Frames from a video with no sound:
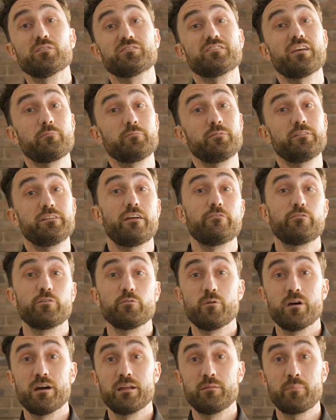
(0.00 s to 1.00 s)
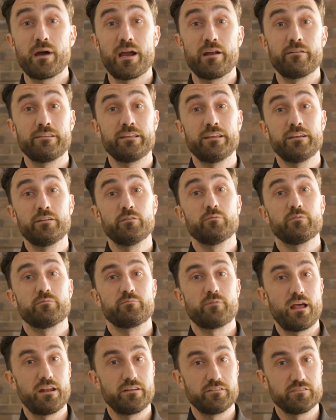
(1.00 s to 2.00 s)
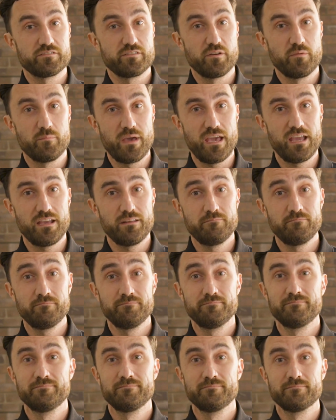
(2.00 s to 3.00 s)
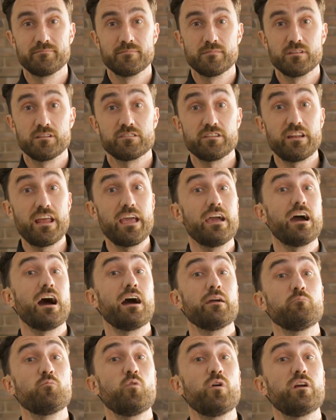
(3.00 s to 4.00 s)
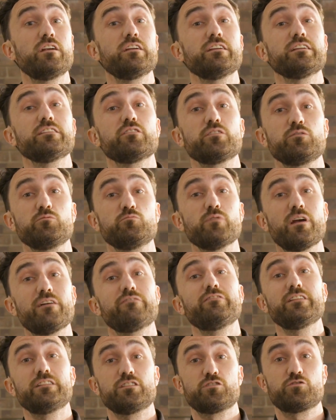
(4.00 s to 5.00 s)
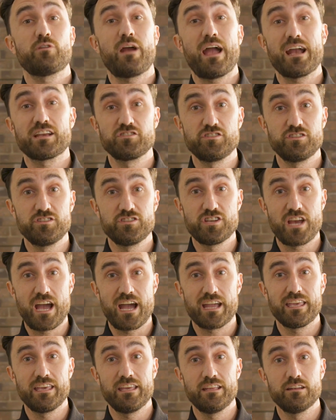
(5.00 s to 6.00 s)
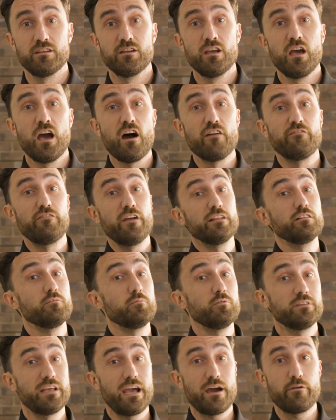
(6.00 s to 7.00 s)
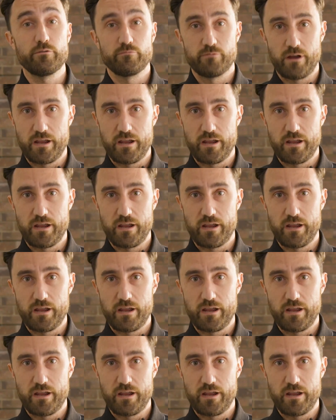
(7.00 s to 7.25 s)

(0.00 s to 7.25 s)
What's happening, everyone? Byron here with Rider's Domain. Today I'm wearing the REV'IT traction jacket, available now at